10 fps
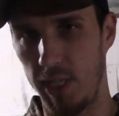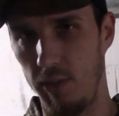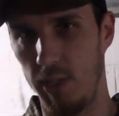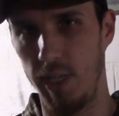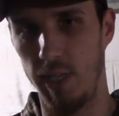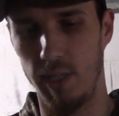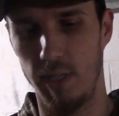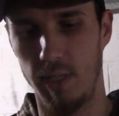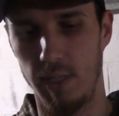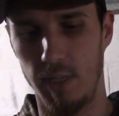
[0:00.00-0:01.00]
you can get
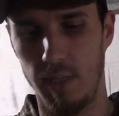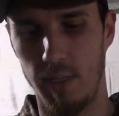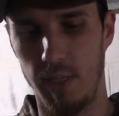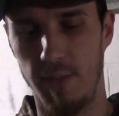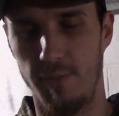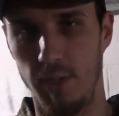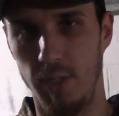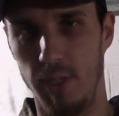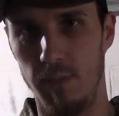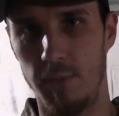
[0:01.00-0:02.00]
different
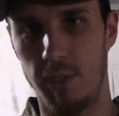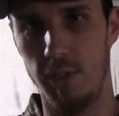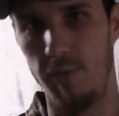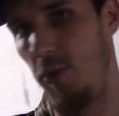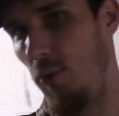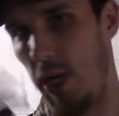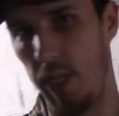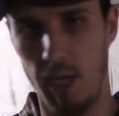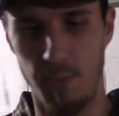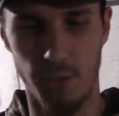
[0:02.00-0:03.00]
limbs if you want
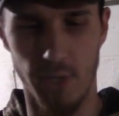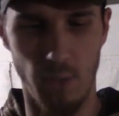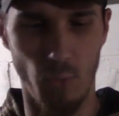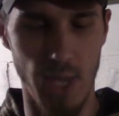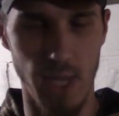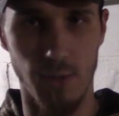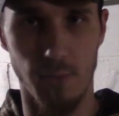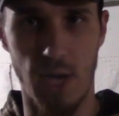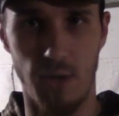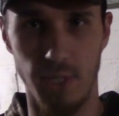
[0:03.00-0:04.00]
to upgrade weight,
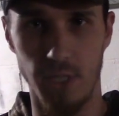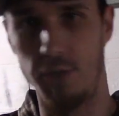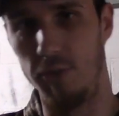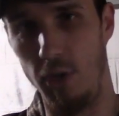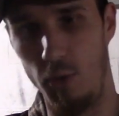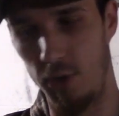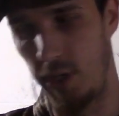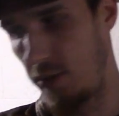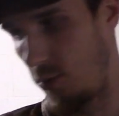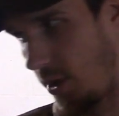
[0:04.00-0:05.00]
poundage, or lower
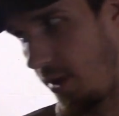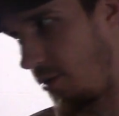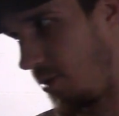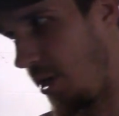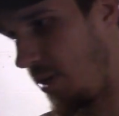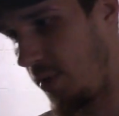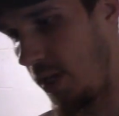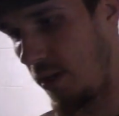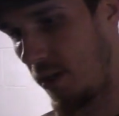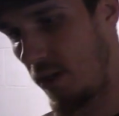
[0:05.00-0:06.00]
it, or whatever it might be.